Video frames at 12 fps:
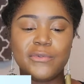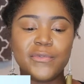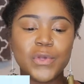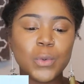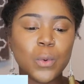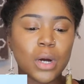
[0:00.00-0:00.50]
a
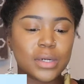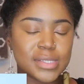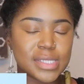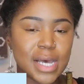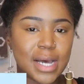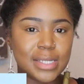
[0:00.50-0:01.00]
few water
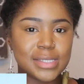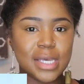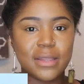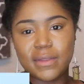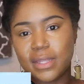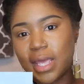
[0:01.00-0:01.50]
slides,
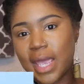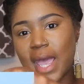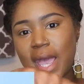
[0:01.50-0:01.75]
and then they